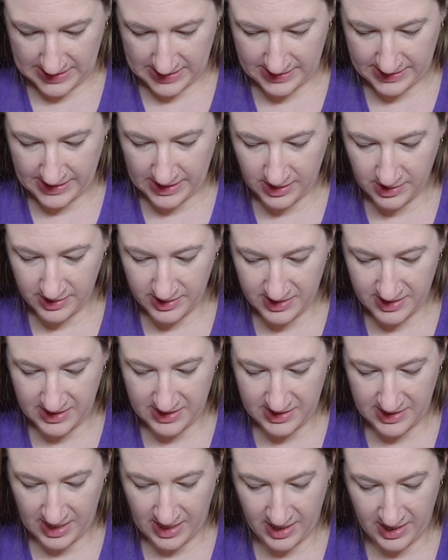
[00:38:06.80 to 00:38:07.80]
Douglas
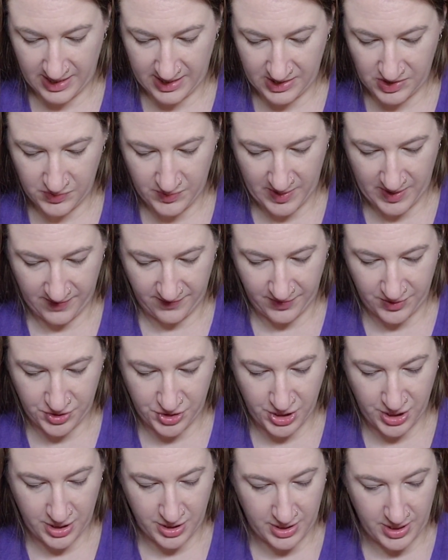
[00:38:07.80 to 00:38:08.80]
Designs by
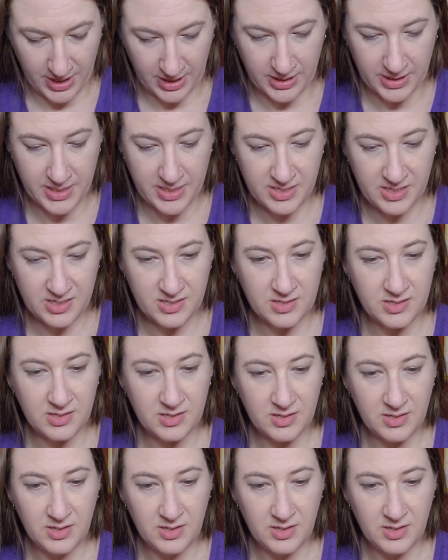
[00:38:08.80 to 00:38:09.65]
Virginia Douglas.